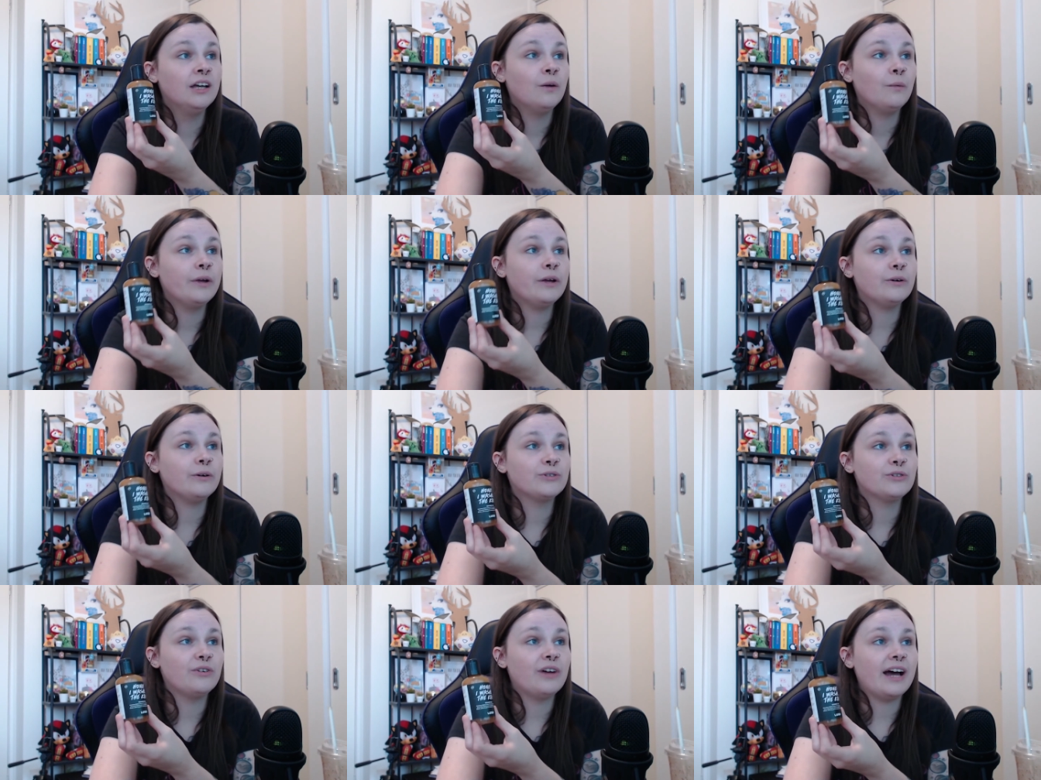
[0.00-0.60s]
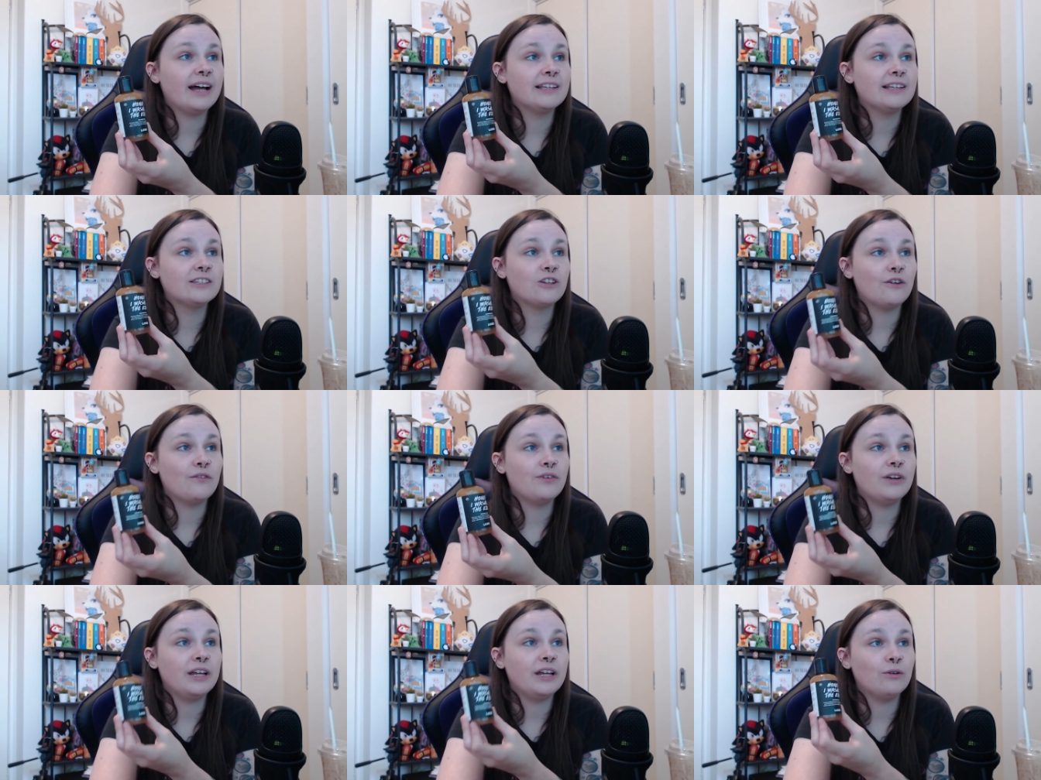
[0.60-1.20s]
We also add
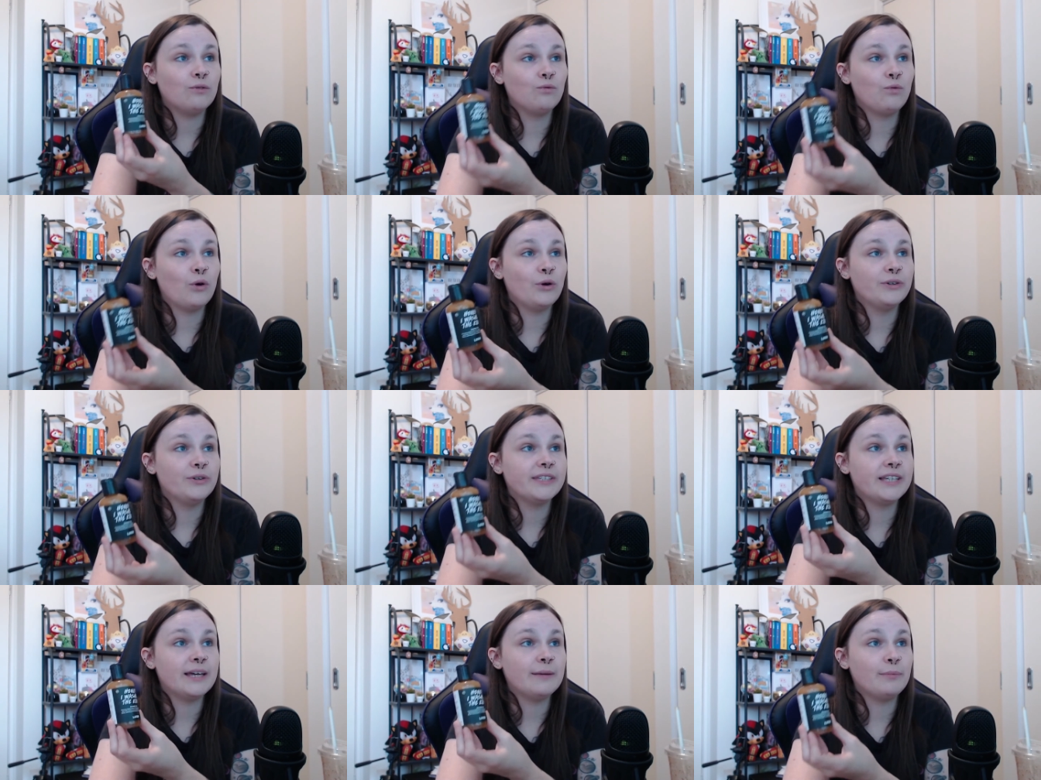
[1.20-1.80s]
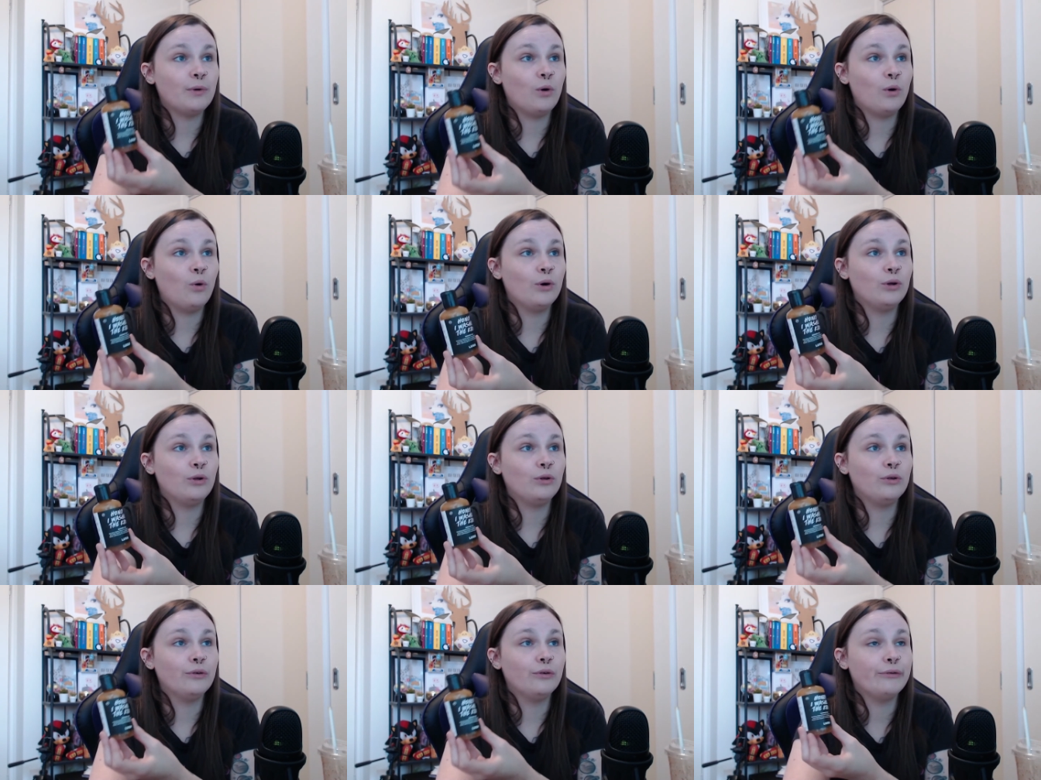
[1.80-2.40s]
softening rosehip
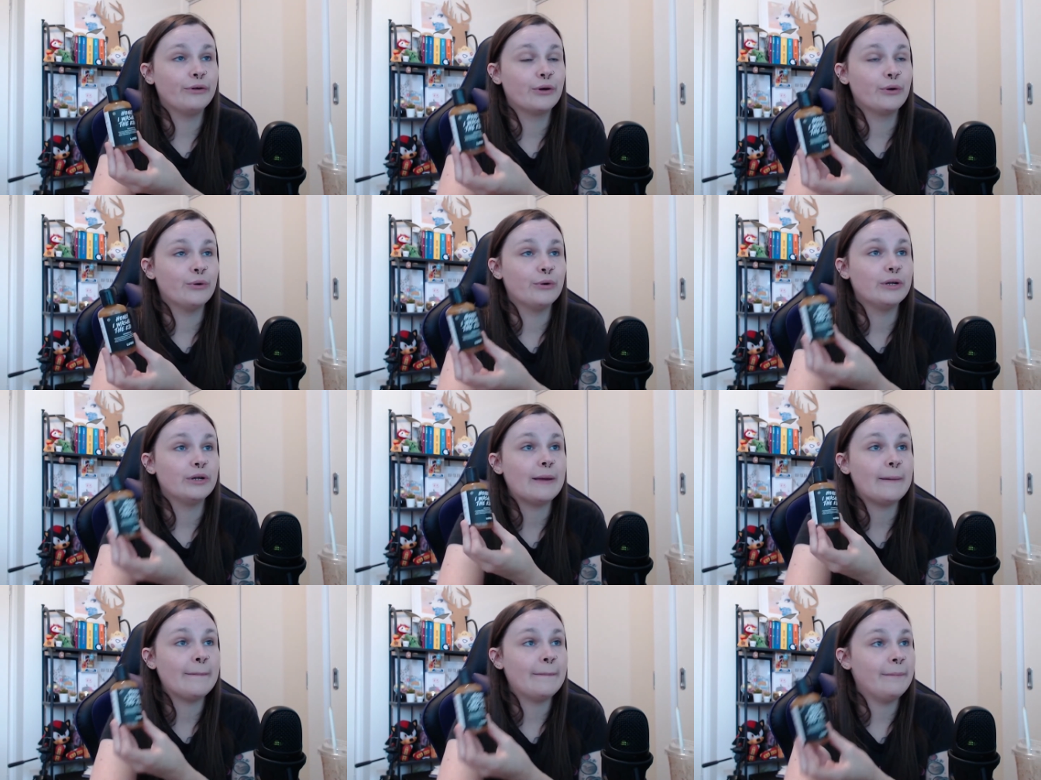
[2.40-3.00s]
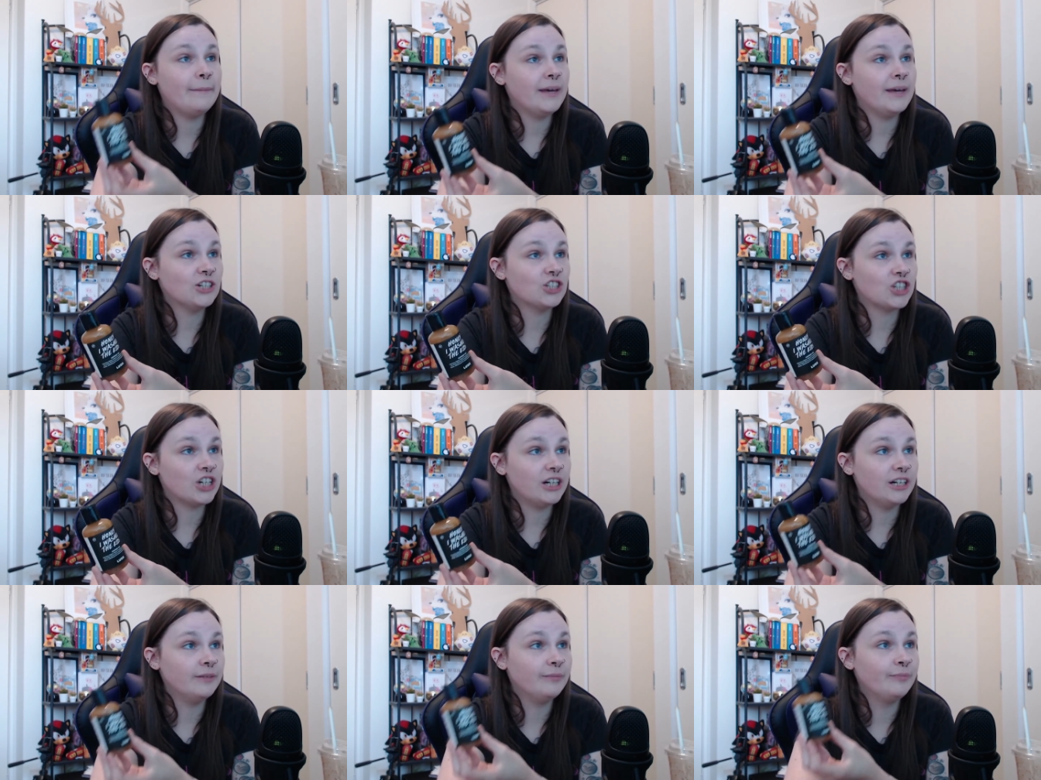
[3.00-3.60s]
oil for good
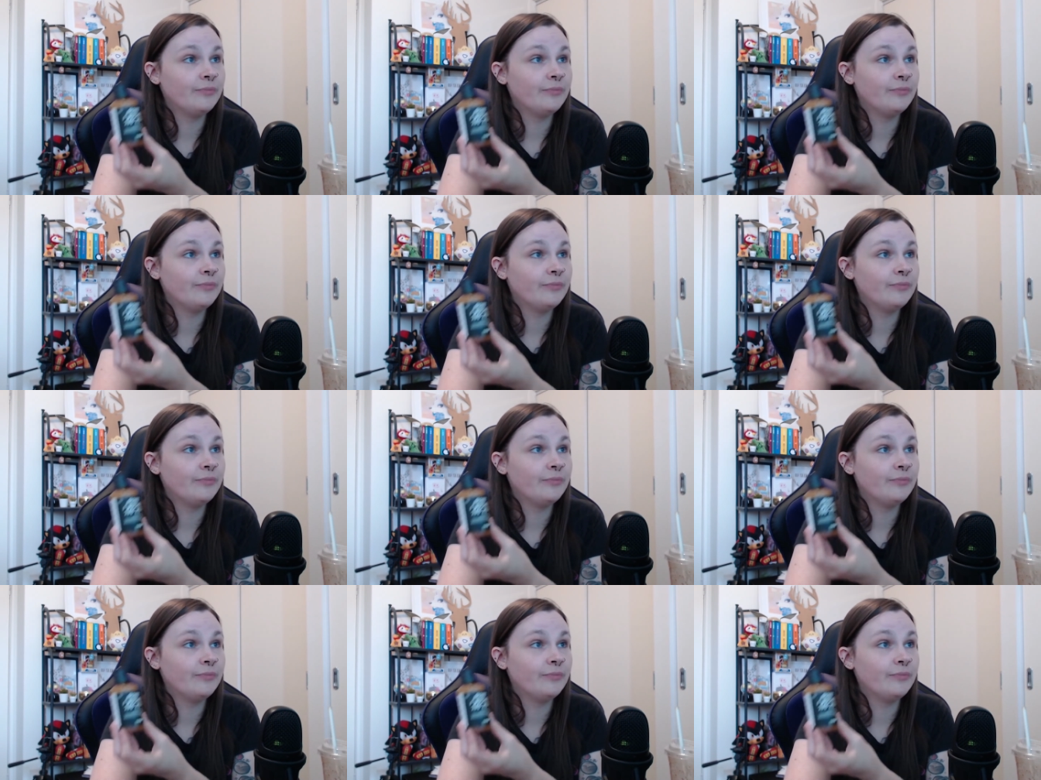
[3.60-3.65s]
measure.